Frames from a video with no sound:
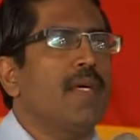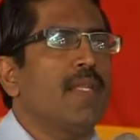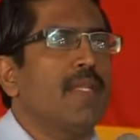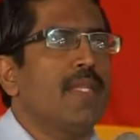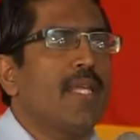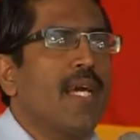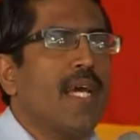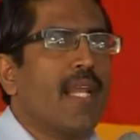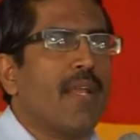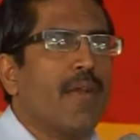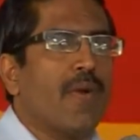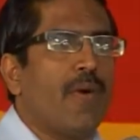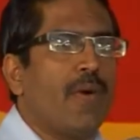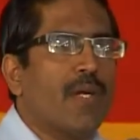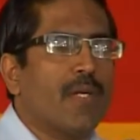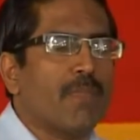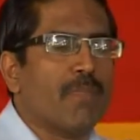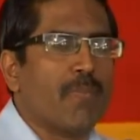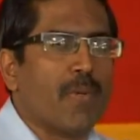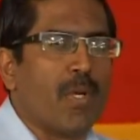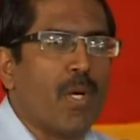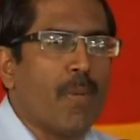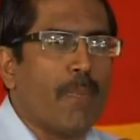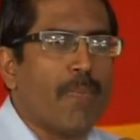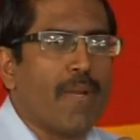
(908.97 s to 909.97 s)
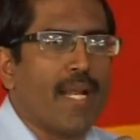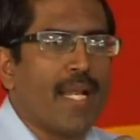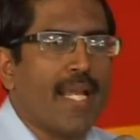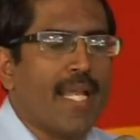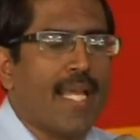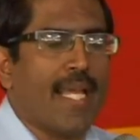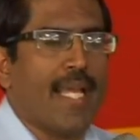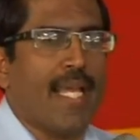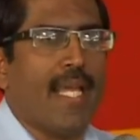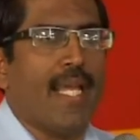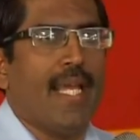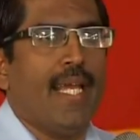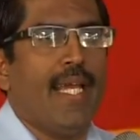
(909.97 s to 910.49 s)
they are not
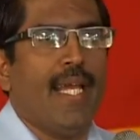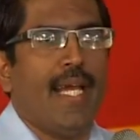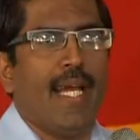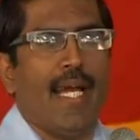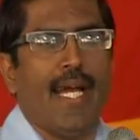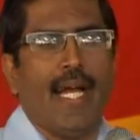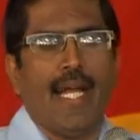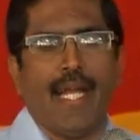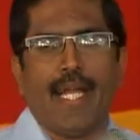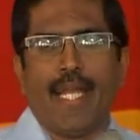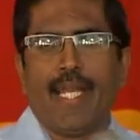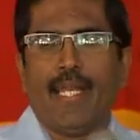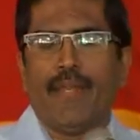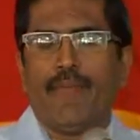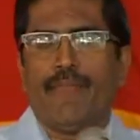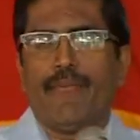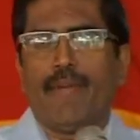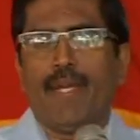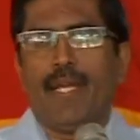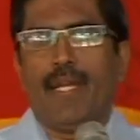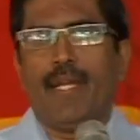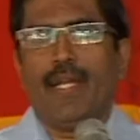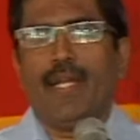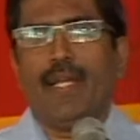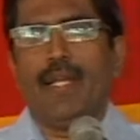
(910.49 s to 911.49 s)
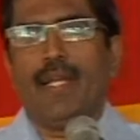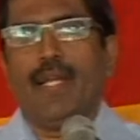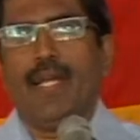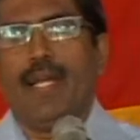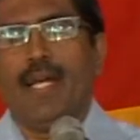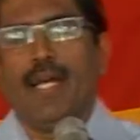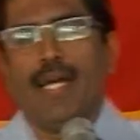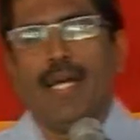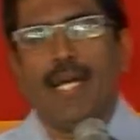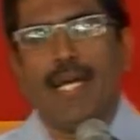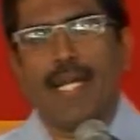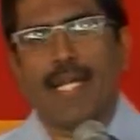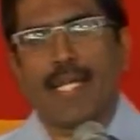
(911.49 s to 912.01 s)
properly identified
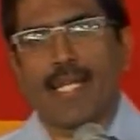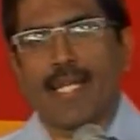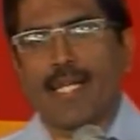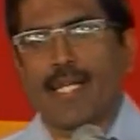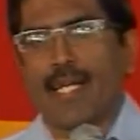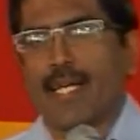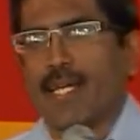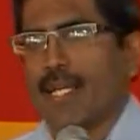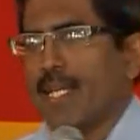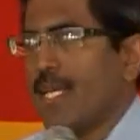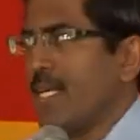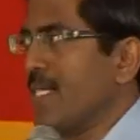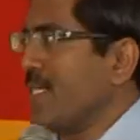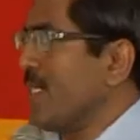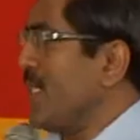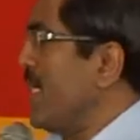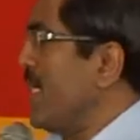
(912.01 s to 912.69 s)
and recognized